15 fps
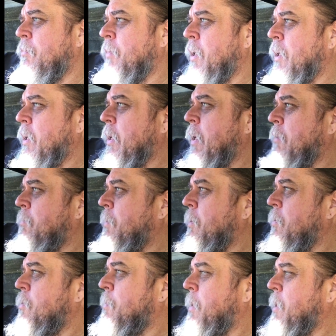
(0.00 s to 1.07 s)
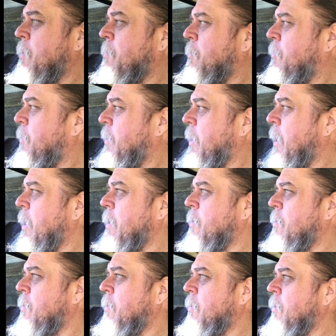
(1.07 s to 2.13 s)
they're going to have to be responsible for the
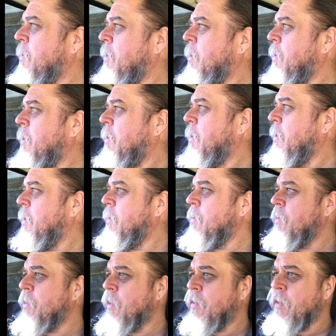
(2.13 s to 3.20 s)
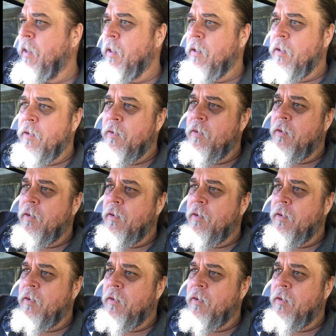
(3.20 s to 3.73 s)
gas and the generator.